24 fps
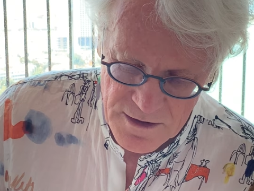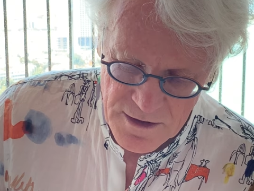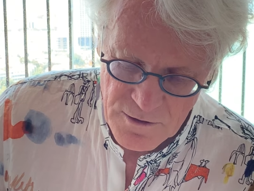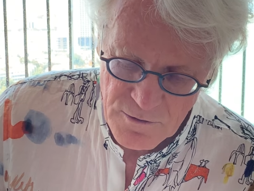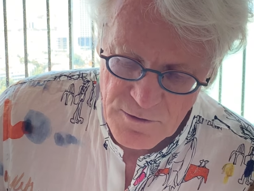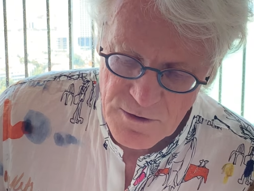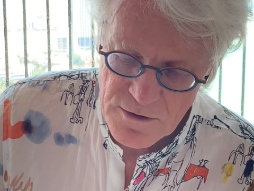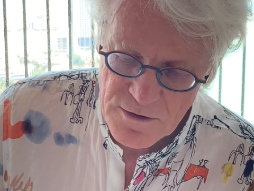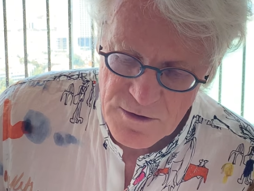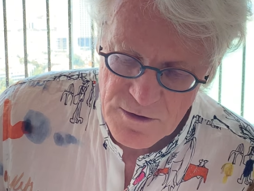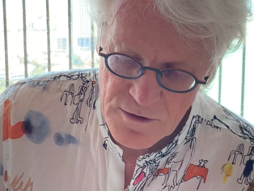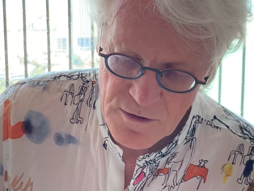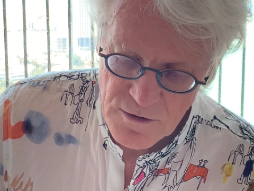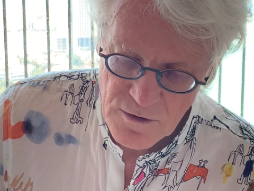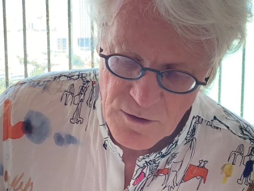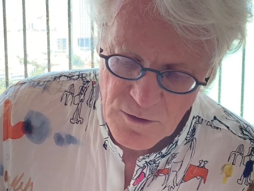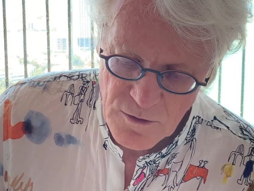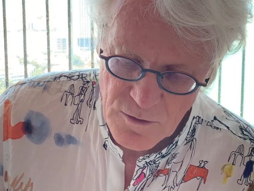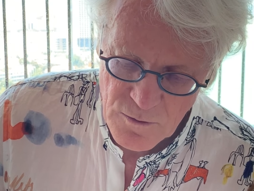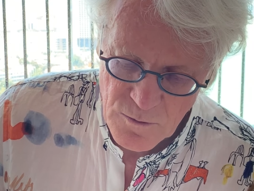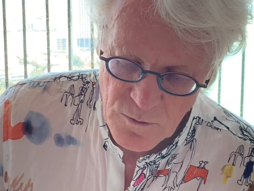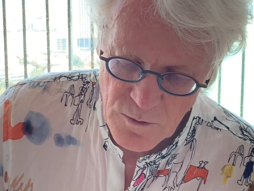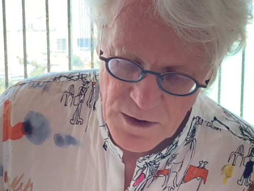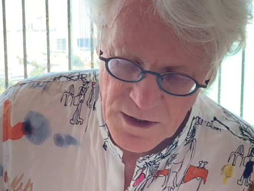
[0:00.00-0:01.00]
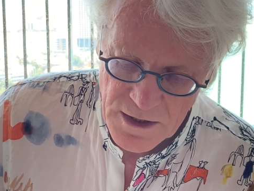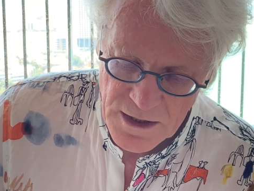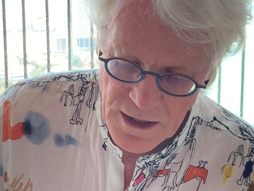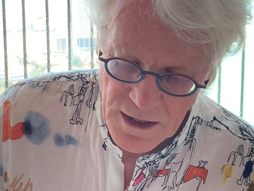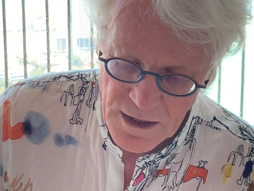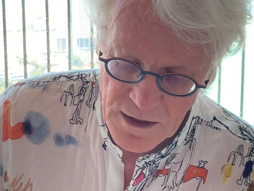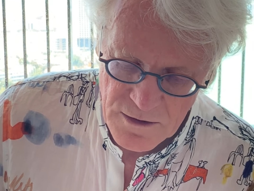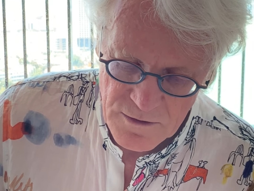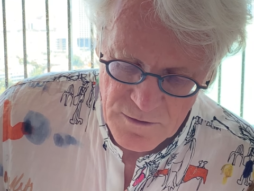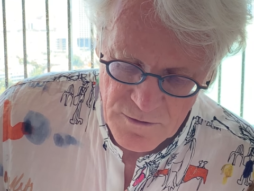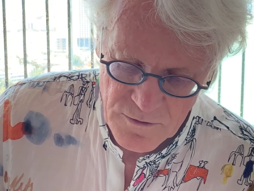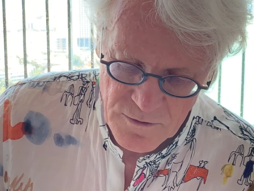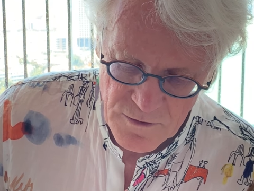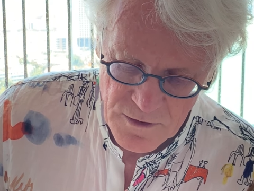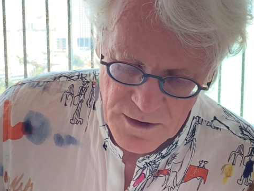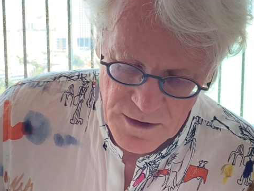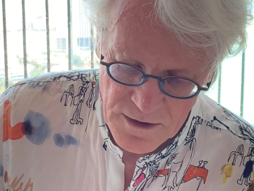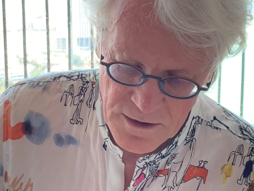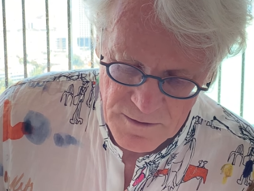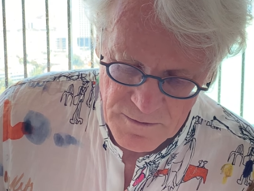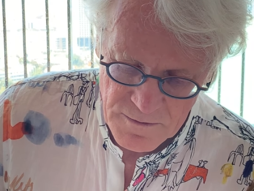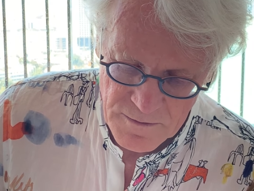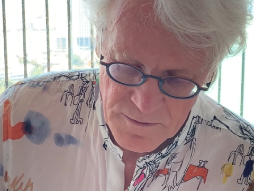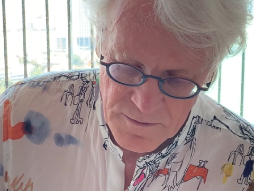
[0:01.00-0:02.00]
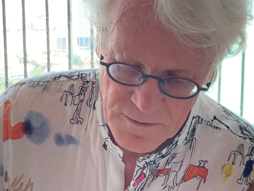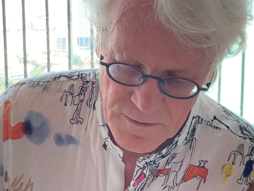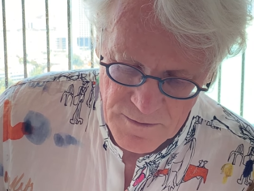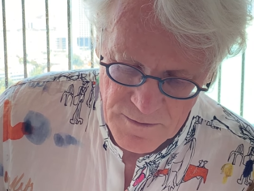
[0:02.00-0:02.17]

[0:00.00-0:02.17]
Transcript: There was no way out for him.